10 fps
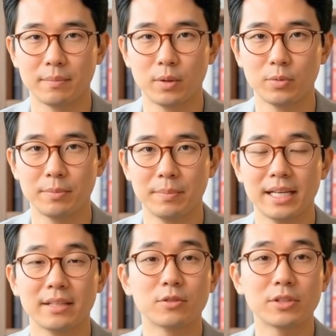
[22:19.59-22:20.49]
but with
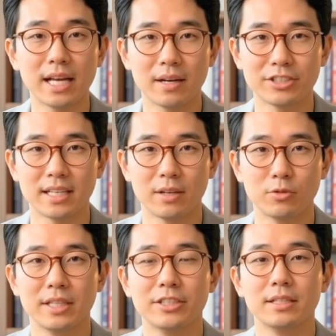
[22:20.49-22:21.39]
meaningful downside
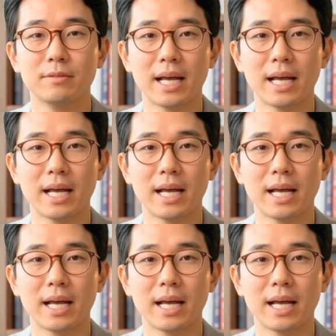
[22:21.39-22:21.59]
risk if